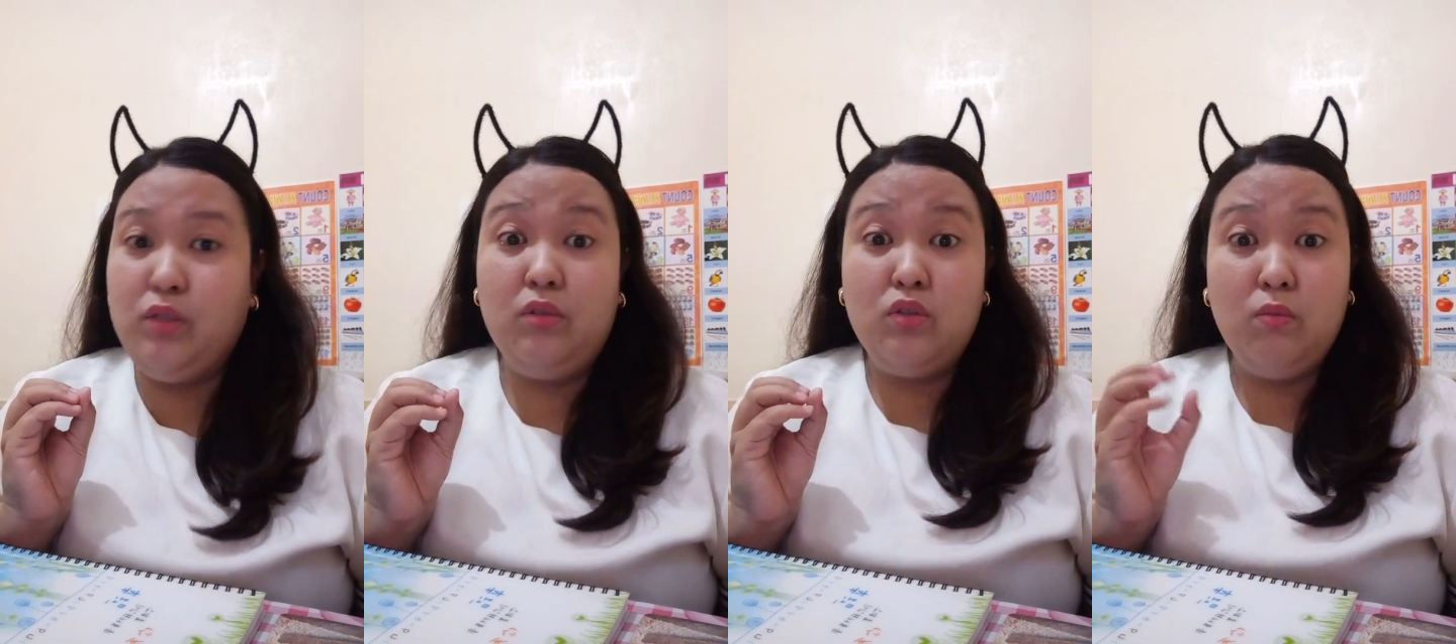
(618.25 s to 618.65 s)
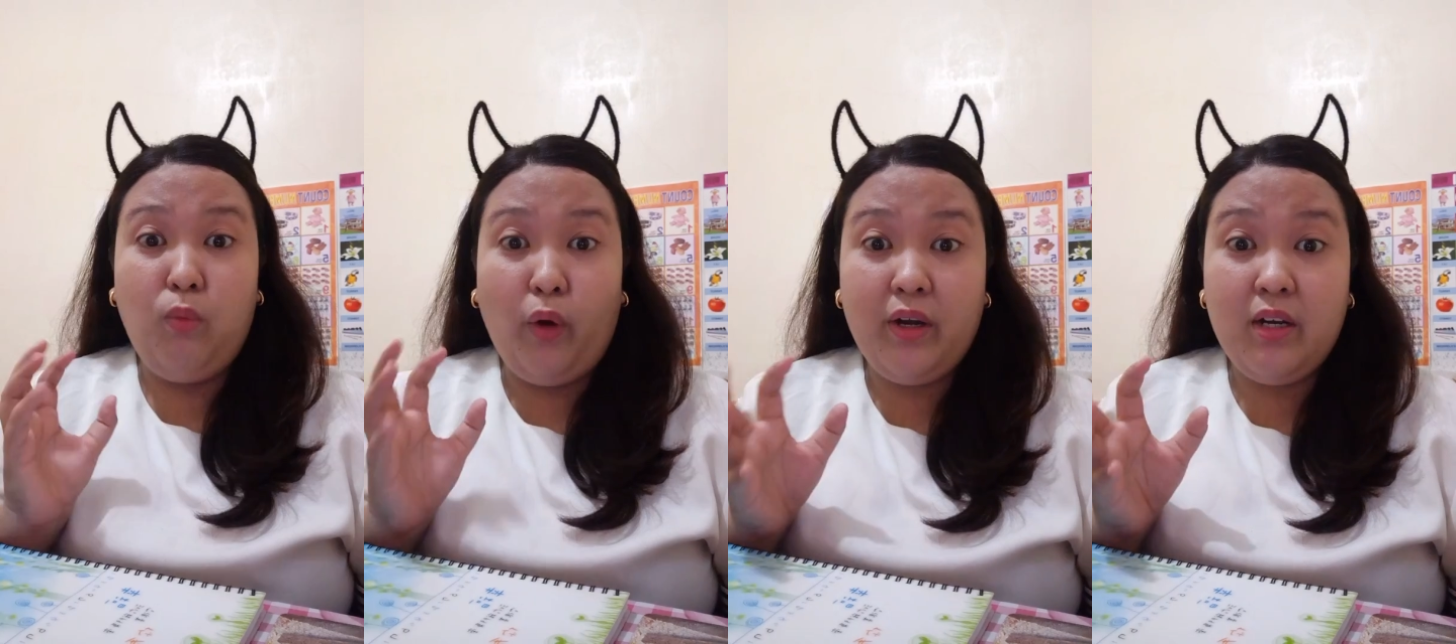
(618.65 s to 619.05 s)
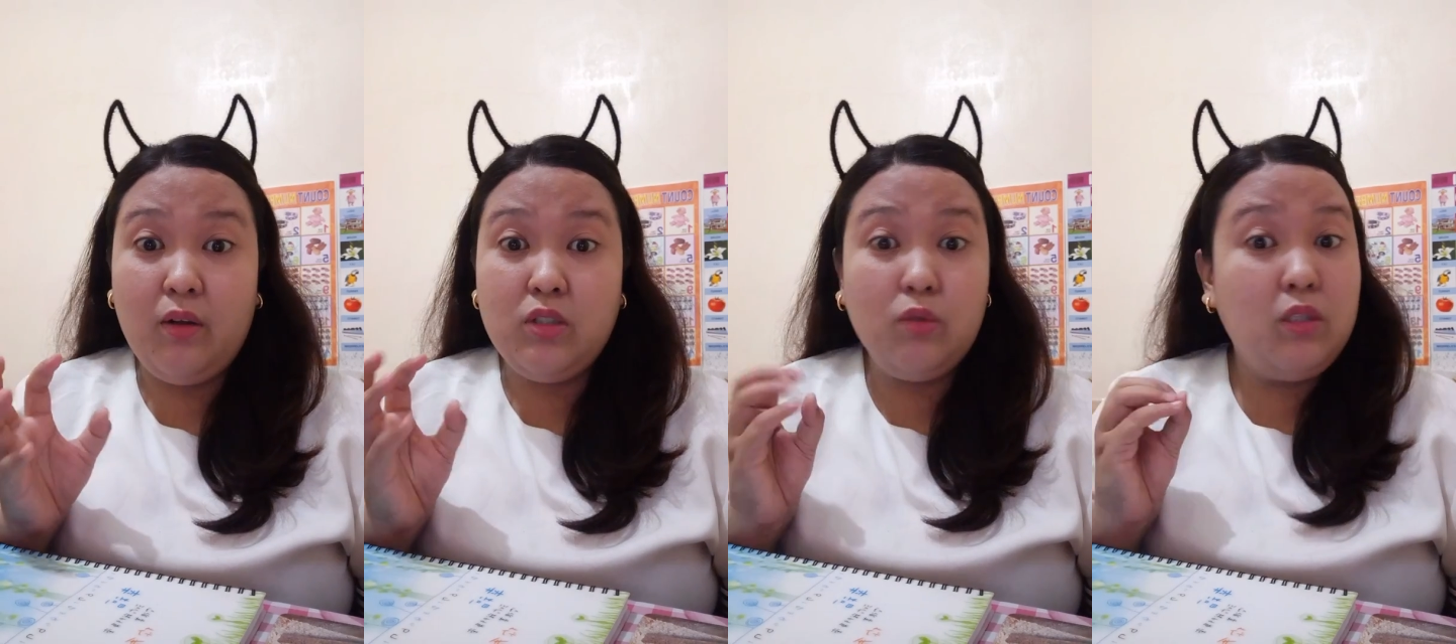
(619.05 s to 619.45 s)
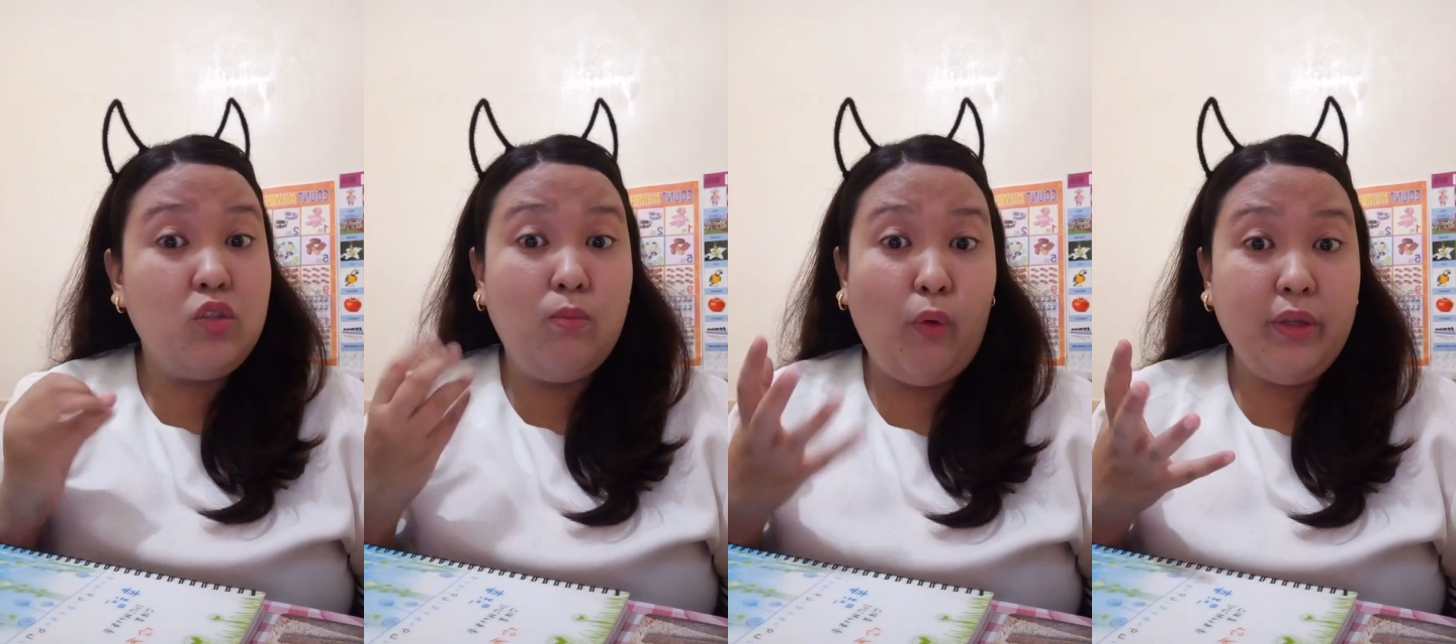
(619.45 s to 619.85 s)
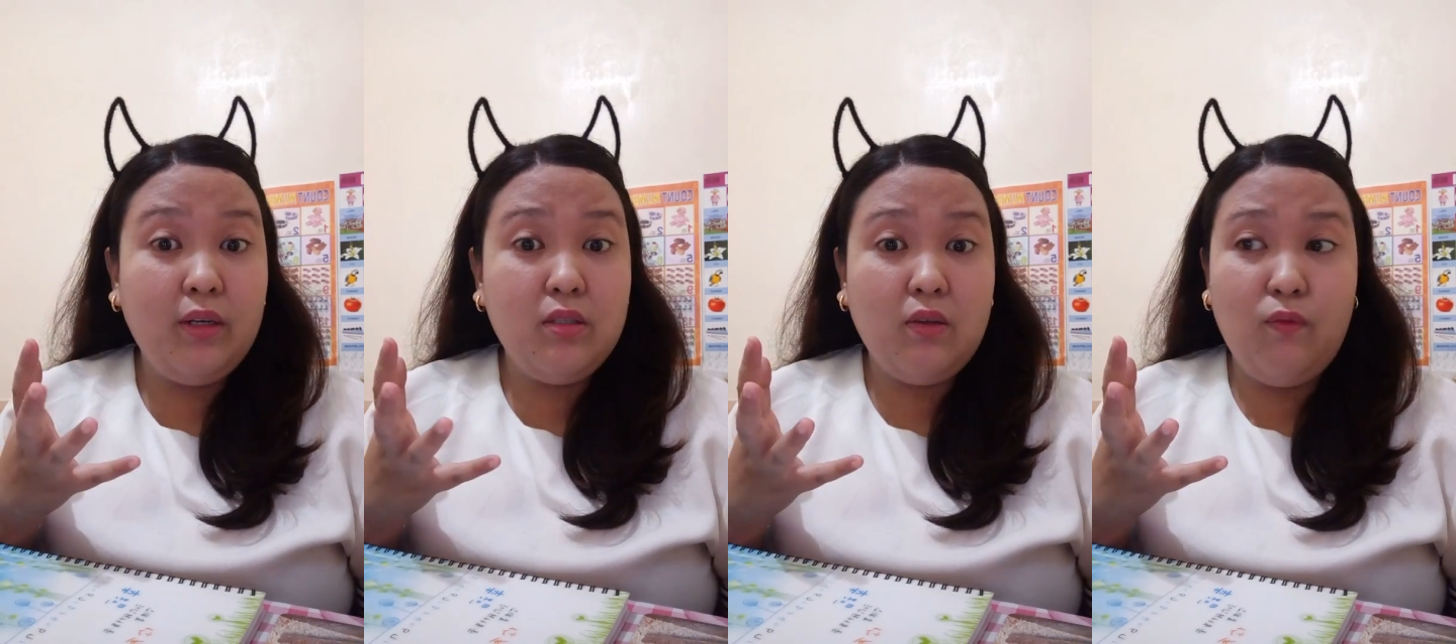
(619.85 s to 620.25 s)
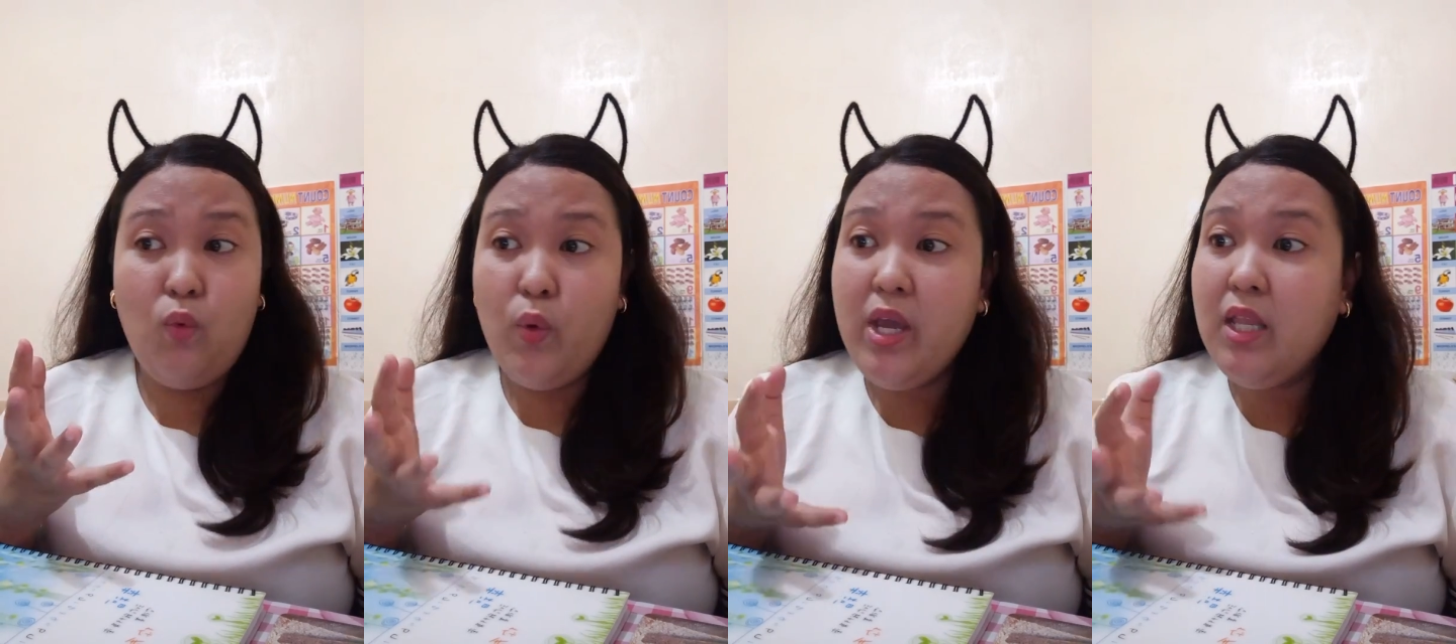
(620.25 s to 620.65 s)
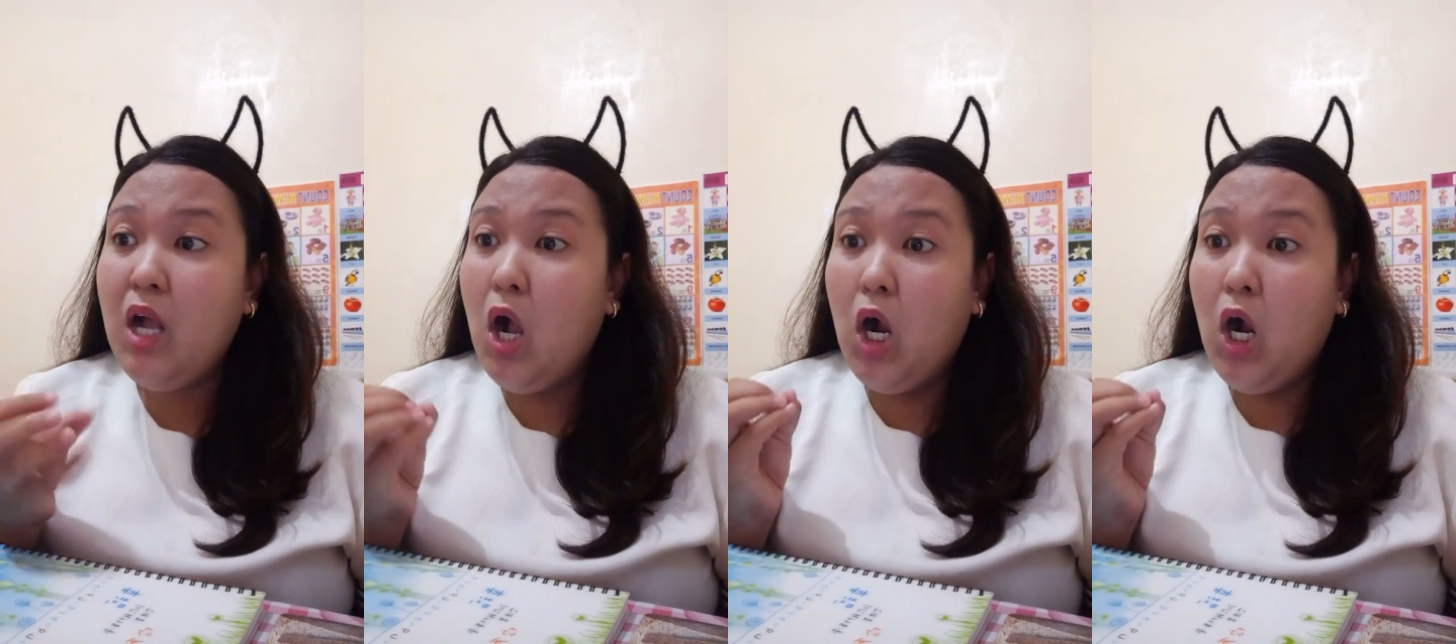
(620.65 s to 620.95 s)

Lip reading: so the subordinates of Queen